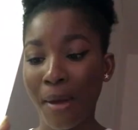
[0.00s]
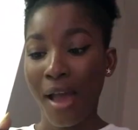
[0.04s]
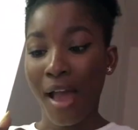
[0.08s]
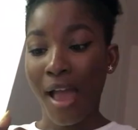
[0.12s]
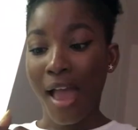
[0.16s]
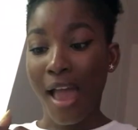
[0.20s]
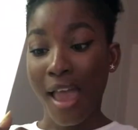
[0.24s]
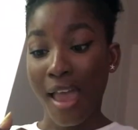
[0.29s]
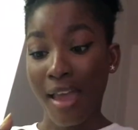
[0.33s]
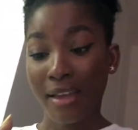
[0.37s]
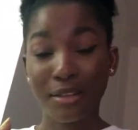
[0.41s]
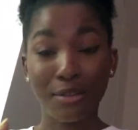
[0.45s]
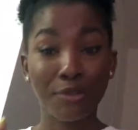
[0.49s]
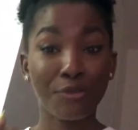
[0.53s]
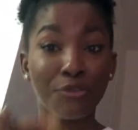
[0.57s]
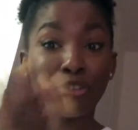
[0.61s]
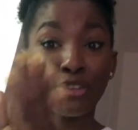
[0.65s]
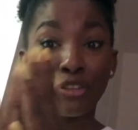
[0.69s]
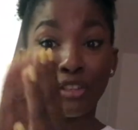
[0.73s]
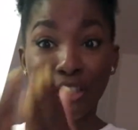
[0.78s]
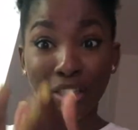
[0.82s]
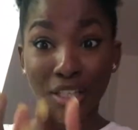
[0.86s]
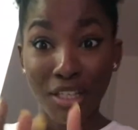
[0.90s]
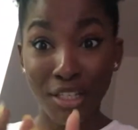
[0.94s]
And
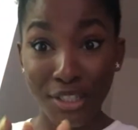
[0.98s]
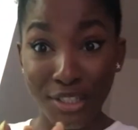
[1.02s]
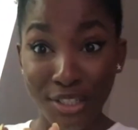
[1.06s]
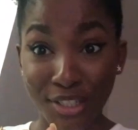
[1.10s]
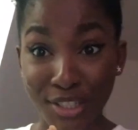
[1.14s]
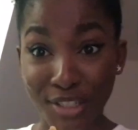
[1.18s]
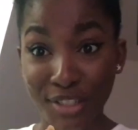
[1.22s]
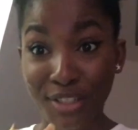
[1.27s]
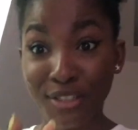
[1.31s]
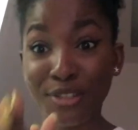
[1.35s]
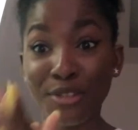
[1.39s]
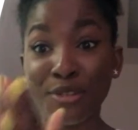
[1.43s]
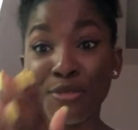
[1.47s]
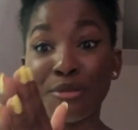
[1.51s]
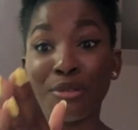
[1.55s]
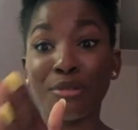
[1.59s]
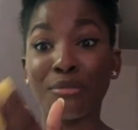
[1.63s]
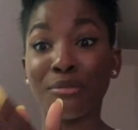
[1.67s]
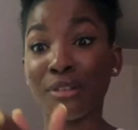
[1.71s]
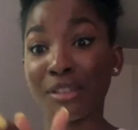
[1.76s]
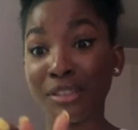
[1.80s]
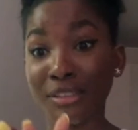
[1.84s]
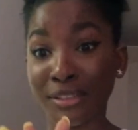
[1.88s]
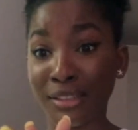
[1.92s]
for the Nigerians who will
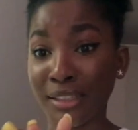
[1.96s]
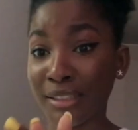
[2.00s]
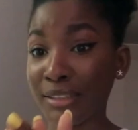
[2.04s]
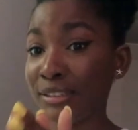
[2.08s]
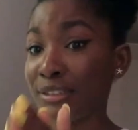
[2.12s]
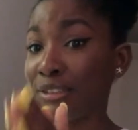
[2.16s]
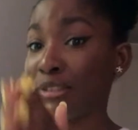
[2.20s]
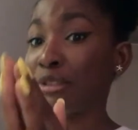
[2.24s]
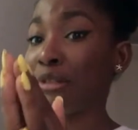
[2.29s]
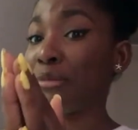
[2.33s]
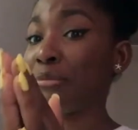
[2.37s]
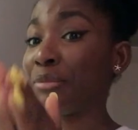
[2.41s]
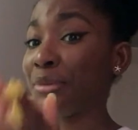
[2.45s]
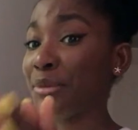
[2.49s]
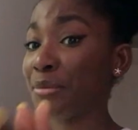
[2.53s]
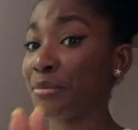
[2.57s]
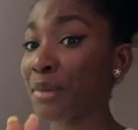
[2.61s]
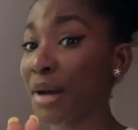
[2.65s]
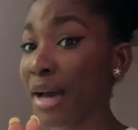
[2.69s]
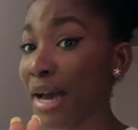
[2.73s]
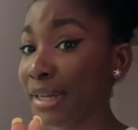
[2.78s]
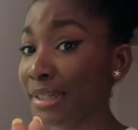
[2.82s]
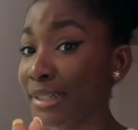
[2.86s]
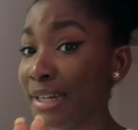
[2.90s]
watch this, don't be
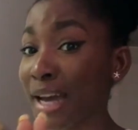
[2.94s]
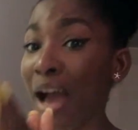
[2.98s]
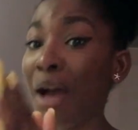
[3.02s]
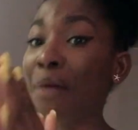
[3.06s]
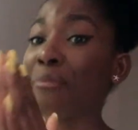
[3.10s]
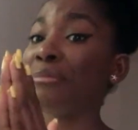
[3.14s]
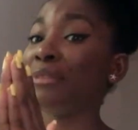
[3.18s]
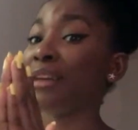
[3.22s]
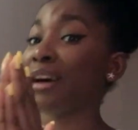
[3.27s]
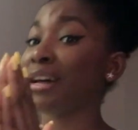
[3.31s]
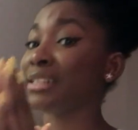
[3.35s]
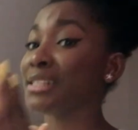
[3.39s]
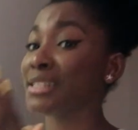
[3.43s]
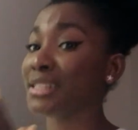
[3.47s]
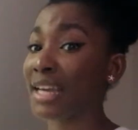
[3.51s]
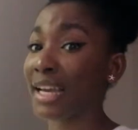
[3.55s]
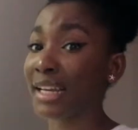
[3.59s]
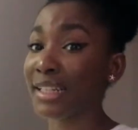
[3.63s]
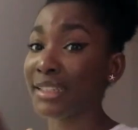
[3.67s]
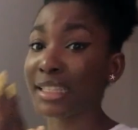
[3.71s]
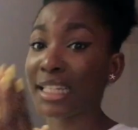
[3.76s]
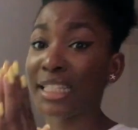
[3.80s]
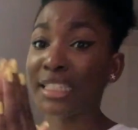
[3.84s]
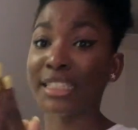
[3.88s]
mad. I'm not
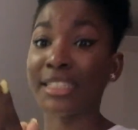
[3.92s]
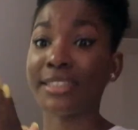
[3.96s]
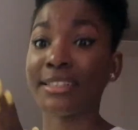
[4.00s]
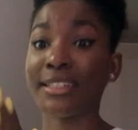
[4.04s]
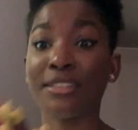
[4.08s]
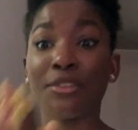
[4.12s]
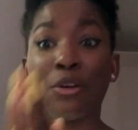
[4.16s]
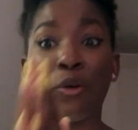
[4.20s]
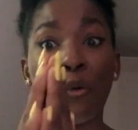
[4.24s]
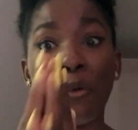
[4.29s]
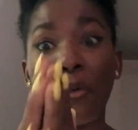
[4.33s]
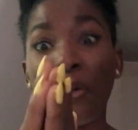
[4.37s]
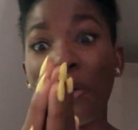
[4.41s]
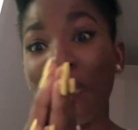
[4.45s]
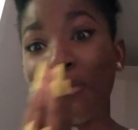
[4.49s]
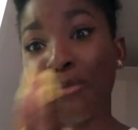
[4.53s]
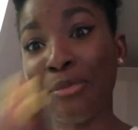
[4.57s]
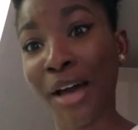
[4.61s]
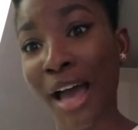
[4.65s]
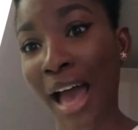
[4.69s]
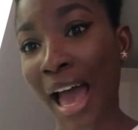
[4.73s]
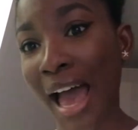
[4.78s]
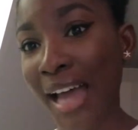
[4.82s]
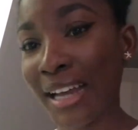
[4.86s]
saying Nigeria is all
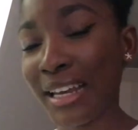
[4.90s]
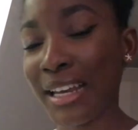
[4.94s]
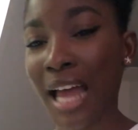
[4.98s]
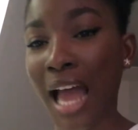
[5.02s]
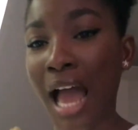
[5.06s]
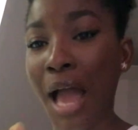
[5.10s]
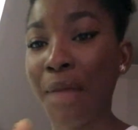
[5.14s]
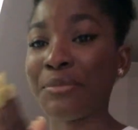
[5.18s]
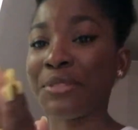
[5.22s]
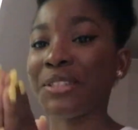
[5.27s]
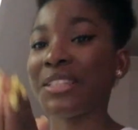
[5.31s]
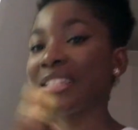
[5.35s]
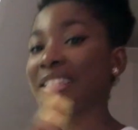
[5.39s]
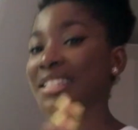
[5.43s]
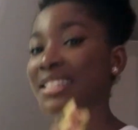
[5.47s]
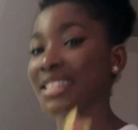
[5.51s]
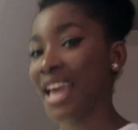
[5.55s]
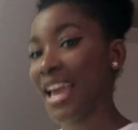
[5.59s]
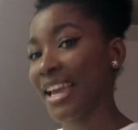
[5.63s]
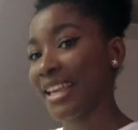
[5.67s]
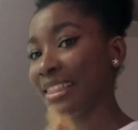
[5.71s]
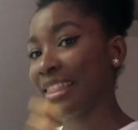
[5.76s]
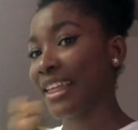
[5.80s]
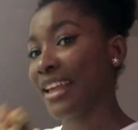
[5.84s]
bad. I'm just
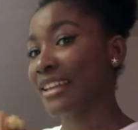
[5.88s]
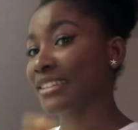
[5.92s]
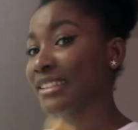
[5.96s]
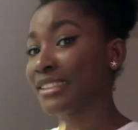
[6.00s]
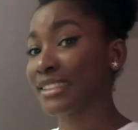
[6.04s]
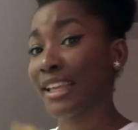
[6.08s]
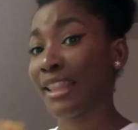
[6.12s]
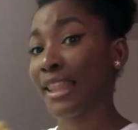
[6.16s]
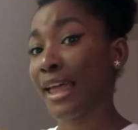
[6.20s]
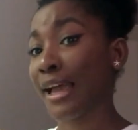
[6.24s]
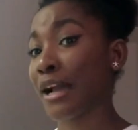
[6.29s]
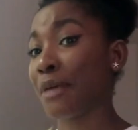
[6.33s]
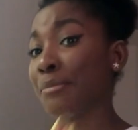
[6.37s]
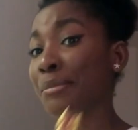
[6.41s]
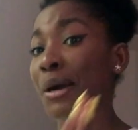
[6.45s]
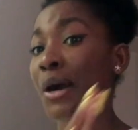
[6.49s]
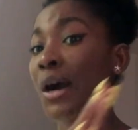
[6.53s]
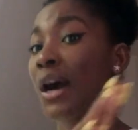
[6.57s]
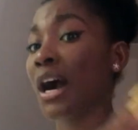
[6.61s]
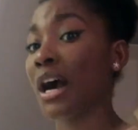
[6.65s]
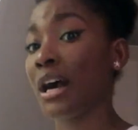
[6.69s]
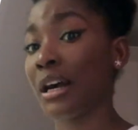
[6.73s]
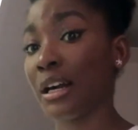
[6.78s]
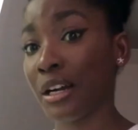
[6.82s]
saying things that I like
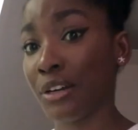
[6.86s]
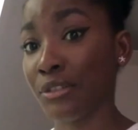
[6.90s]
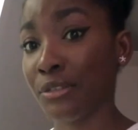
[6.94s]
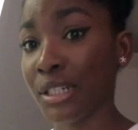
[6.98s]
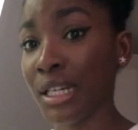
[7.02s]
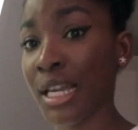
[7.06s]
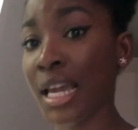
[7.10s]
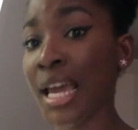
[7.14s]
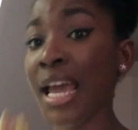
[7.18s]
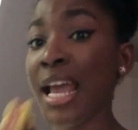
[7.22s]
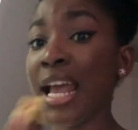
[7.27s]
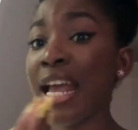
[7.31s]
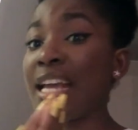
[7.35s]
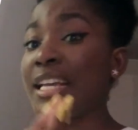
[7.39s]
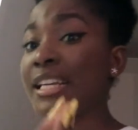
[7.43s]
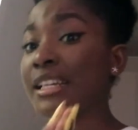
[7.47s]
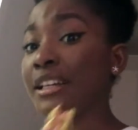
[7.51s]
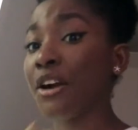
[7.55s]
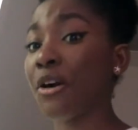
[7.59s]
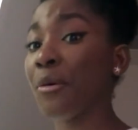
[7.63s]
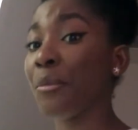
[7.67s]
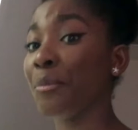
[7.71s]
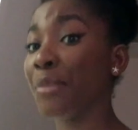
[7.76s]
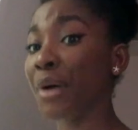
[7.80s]
about Hungary in
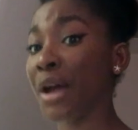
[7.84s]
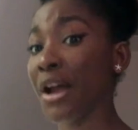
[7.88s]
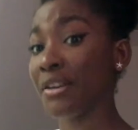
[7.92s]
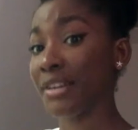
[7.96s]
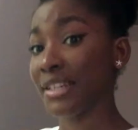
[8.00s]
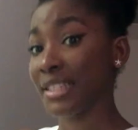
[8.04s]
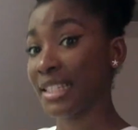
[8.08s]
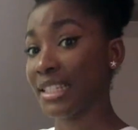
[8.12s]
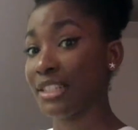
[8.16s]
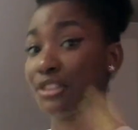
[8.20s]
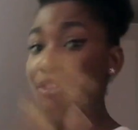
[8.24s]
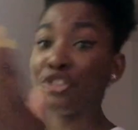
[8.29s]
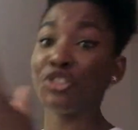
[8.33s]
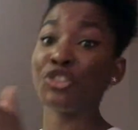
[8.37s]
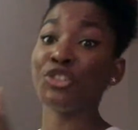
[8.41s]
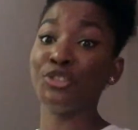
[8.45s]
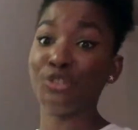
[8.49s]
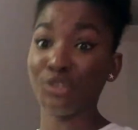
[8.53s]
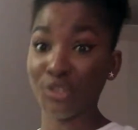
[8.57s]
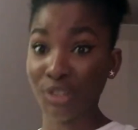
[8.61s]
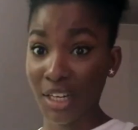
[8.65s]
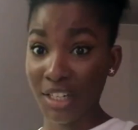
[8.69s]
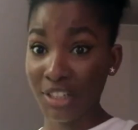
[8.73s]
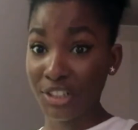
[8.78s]
comparison
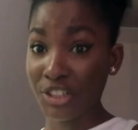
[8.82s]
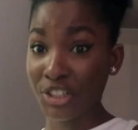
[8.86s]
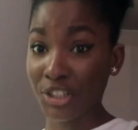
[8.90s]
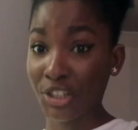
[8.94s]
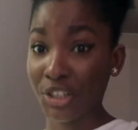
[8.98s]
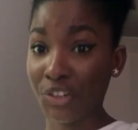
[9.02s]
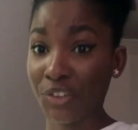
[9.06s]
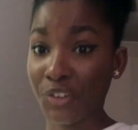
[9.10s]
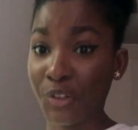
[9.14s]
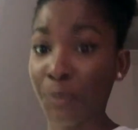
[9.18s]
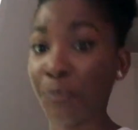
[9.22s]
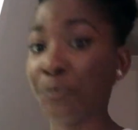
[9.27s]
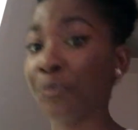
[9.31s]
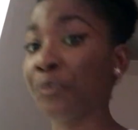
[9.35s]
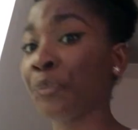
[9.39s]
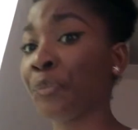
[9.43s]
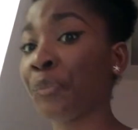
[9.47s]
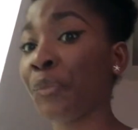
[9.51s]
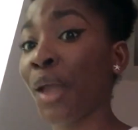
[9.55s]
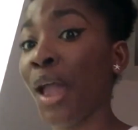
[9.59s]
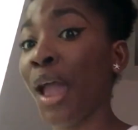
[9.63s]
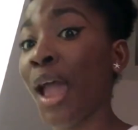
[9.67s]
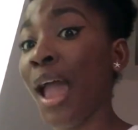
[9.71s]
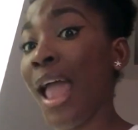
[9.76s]
to Nigeria.
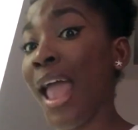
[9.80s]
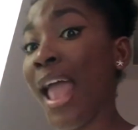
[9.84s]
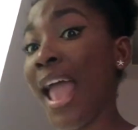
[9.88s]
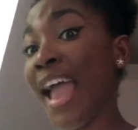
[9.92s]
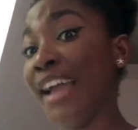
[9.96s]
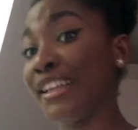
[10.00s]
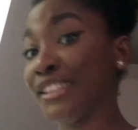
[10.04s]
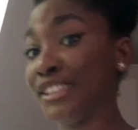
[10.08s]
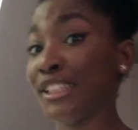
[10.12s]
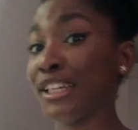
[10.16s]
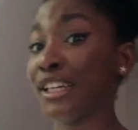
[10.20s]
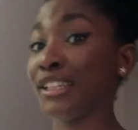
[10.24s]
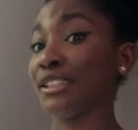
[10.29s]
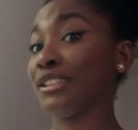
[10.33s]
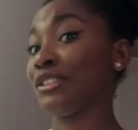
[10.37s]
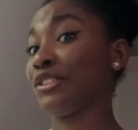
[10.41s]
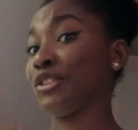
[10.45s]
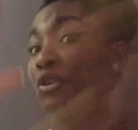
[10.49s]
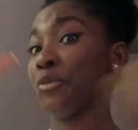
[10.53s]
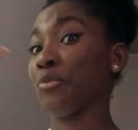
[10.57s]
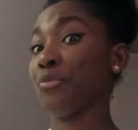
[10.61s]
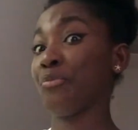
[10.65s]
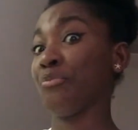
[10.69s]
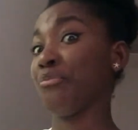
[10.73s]
And just
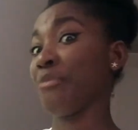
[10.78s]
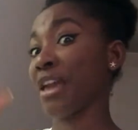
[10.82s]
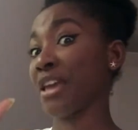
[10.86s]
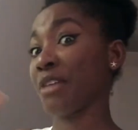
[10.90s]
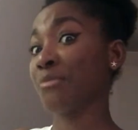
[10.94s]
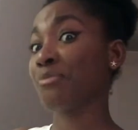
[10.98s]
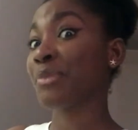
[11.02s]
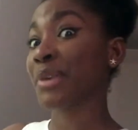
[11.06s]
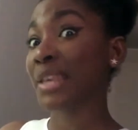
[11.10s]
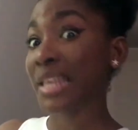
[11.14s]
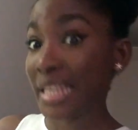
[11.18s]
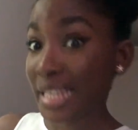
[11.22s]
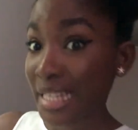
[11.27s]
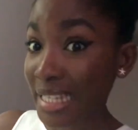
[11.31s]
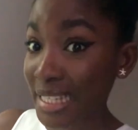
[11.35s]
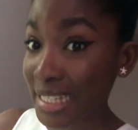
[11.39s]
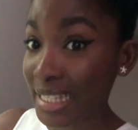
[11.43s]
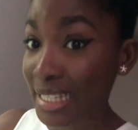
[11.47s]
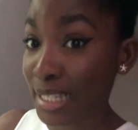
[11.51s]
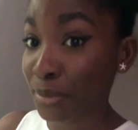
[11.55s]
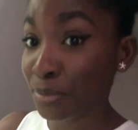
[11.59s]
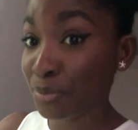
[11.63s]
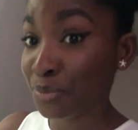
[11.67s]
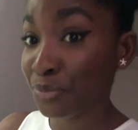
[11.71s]
to make peace,